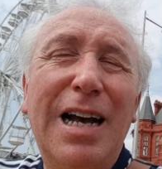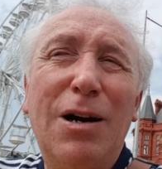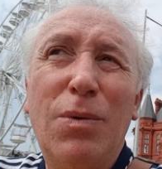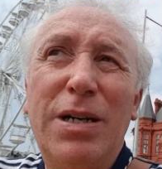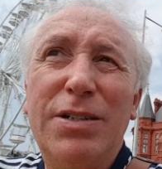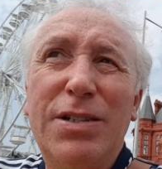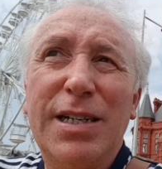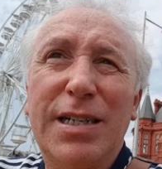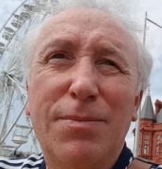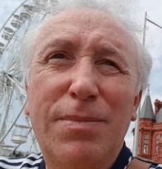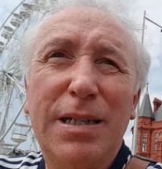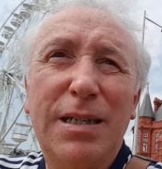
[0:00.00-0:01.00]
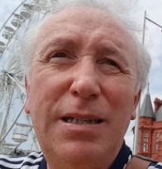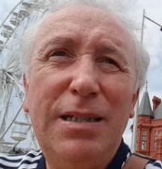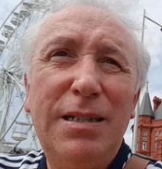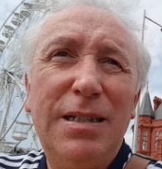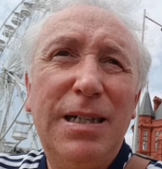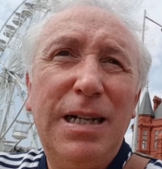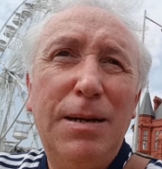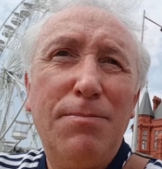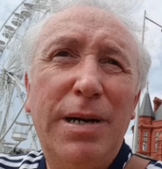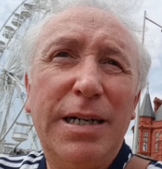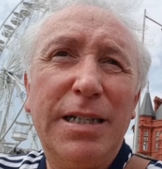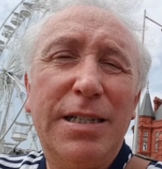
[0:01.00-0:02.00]
whereas there can be
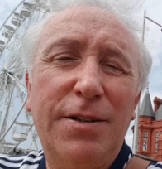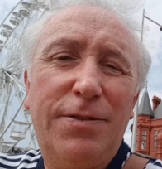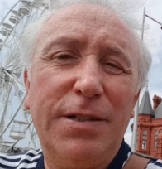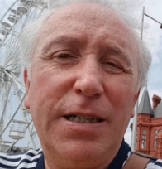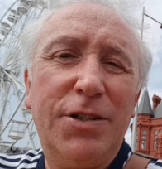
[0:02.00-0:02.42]
many different